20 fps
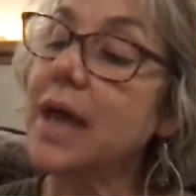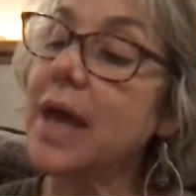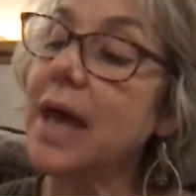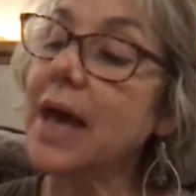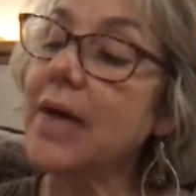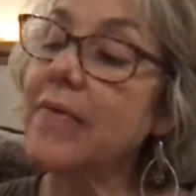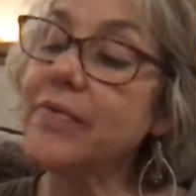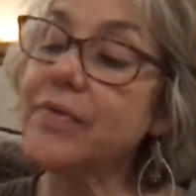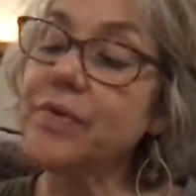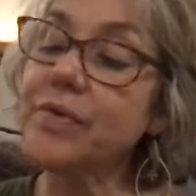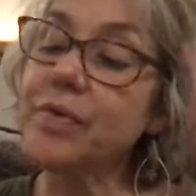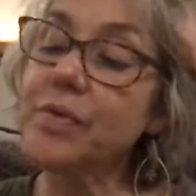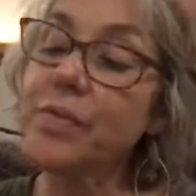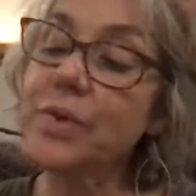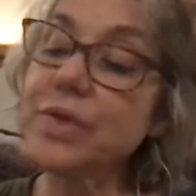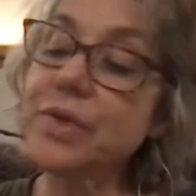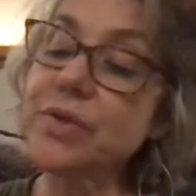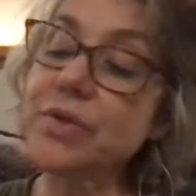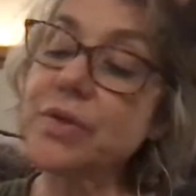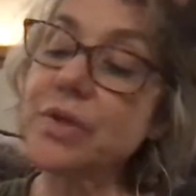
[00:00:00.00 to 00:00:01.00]
After the
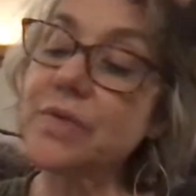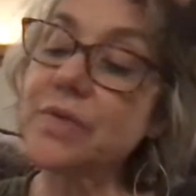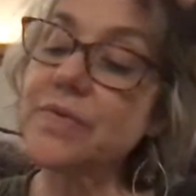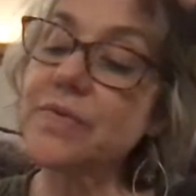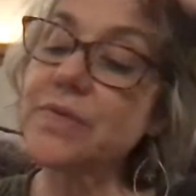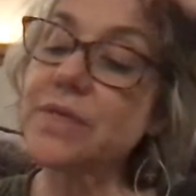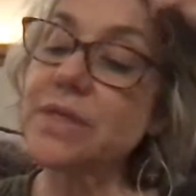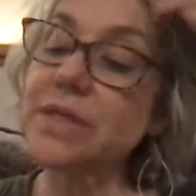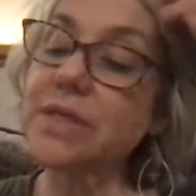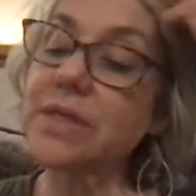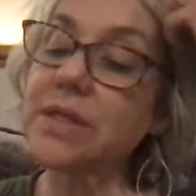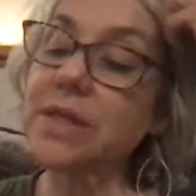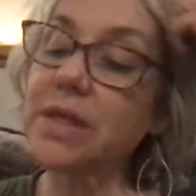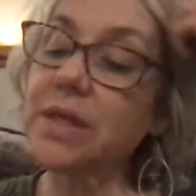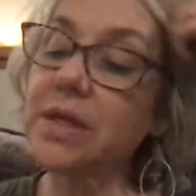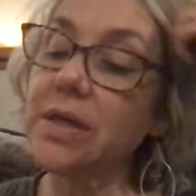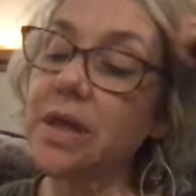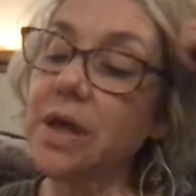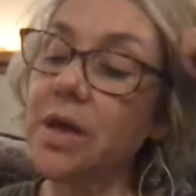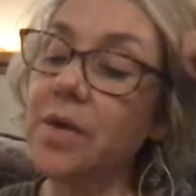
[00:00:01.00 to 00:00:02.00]
winter of
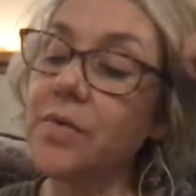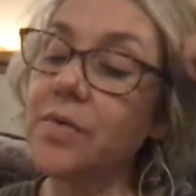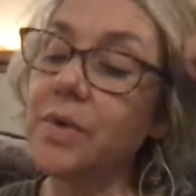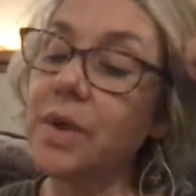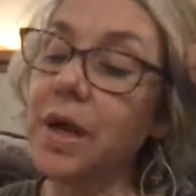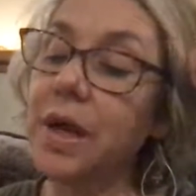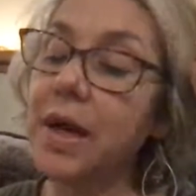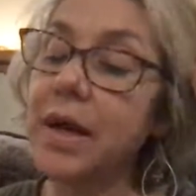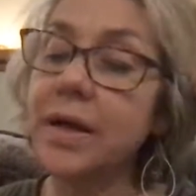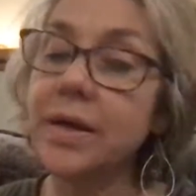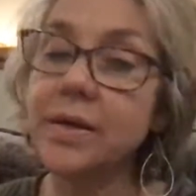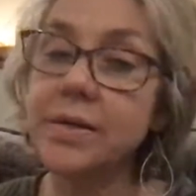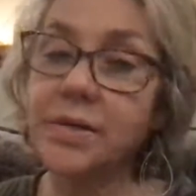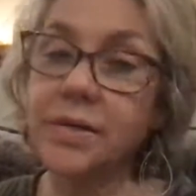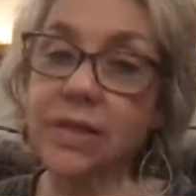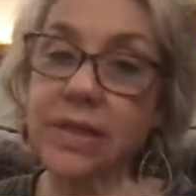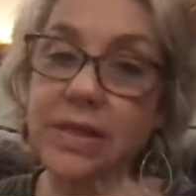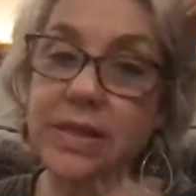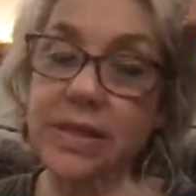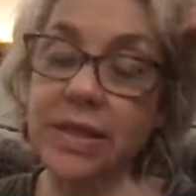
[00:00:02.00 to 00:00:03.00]
1609
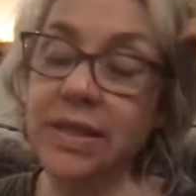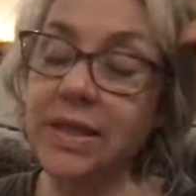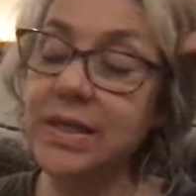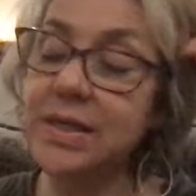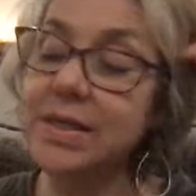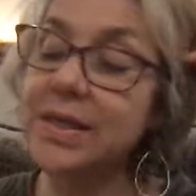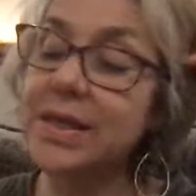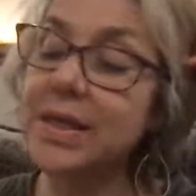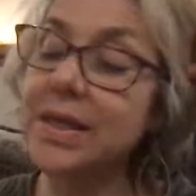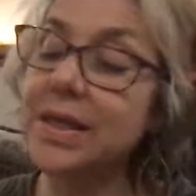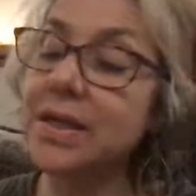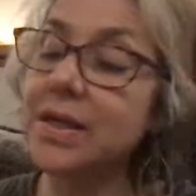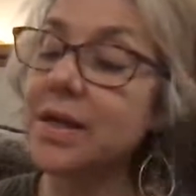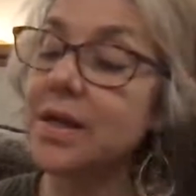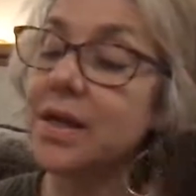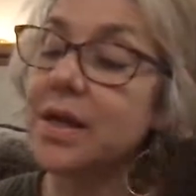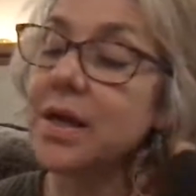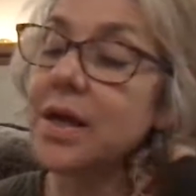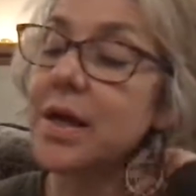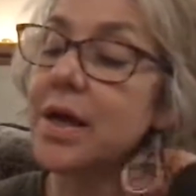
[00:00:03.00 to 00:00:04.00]
1610,
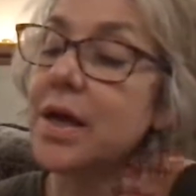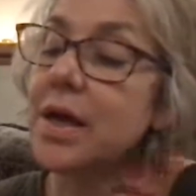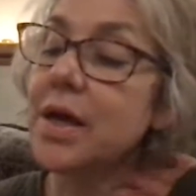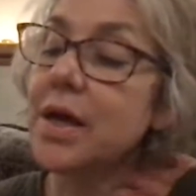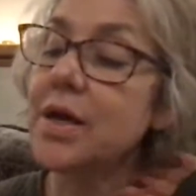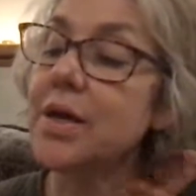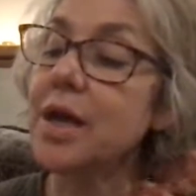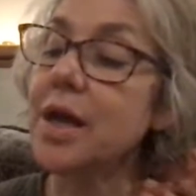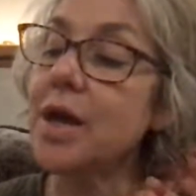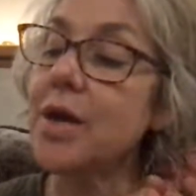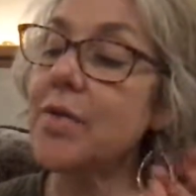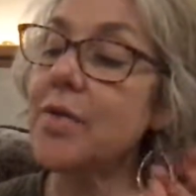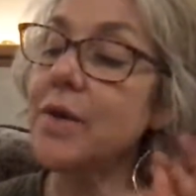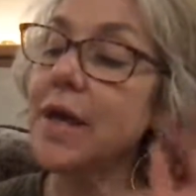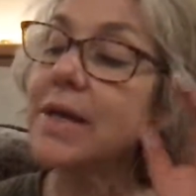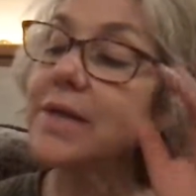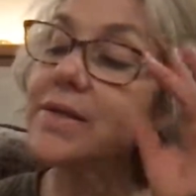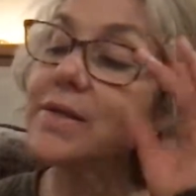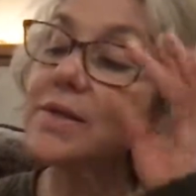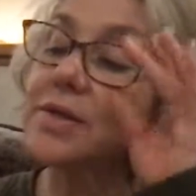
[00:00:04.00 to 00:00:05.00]
known
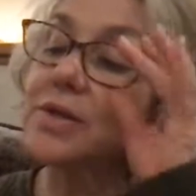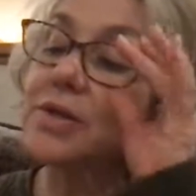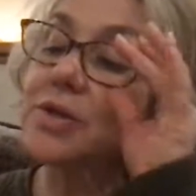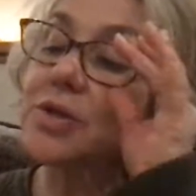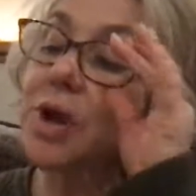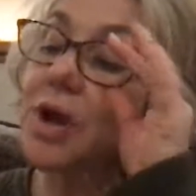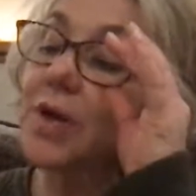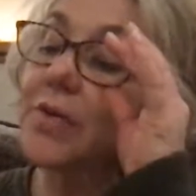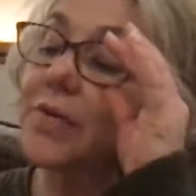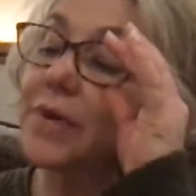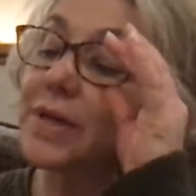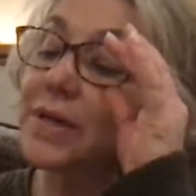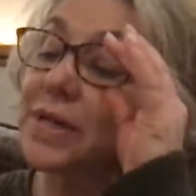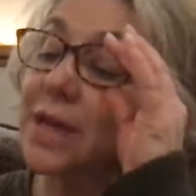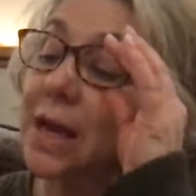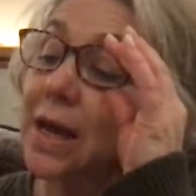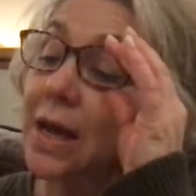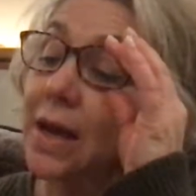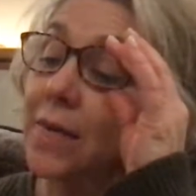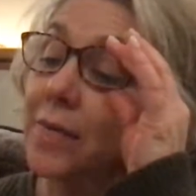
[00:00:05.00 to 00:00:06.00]
as the starving
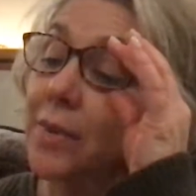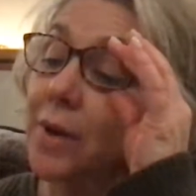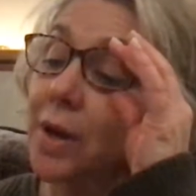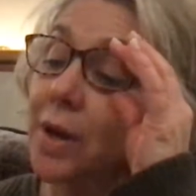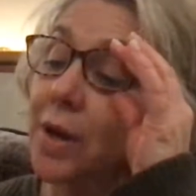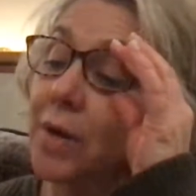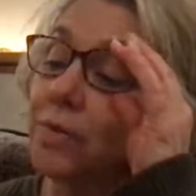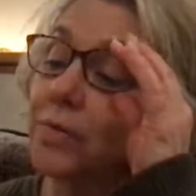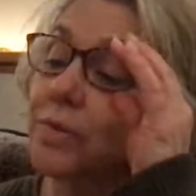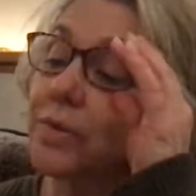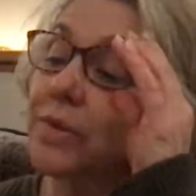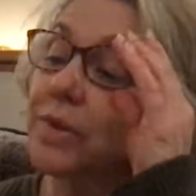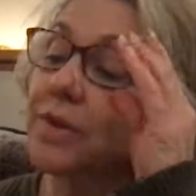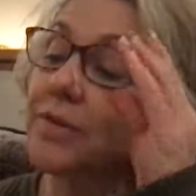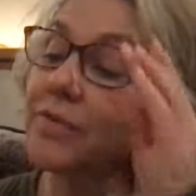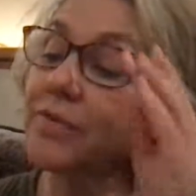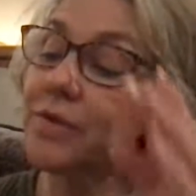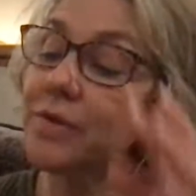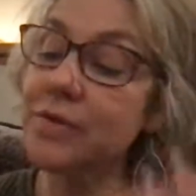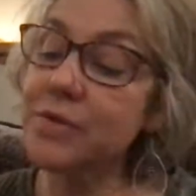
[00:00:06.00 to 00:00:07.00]
time, only a
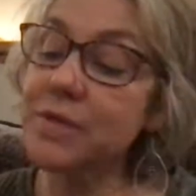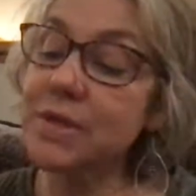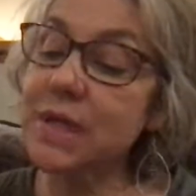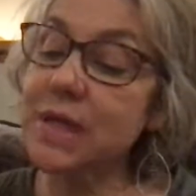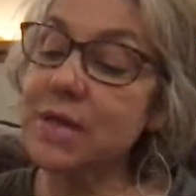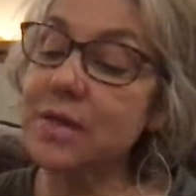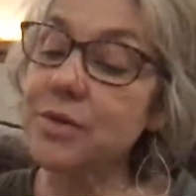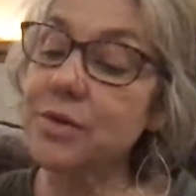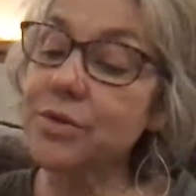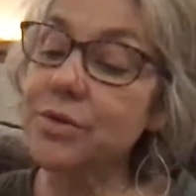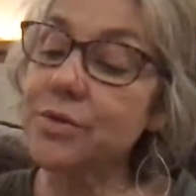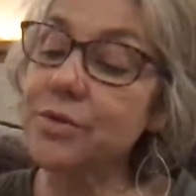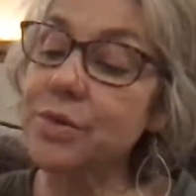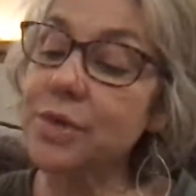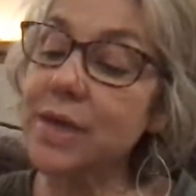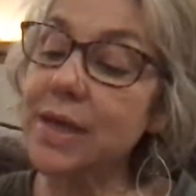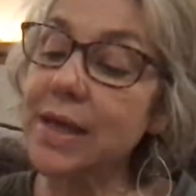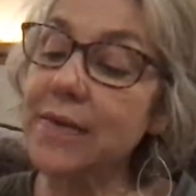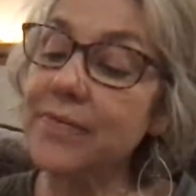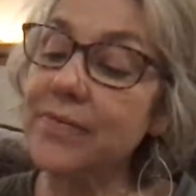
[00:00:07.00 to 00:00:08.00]
few settlers were
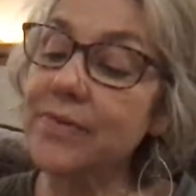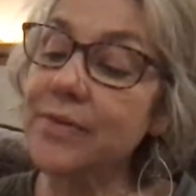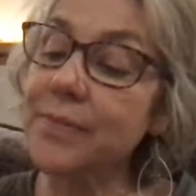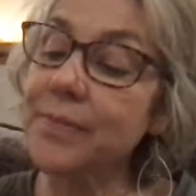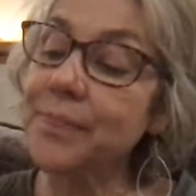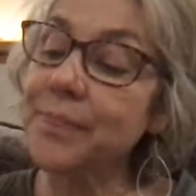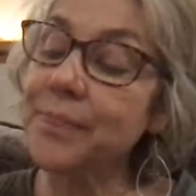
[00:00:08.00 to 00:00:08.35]
left.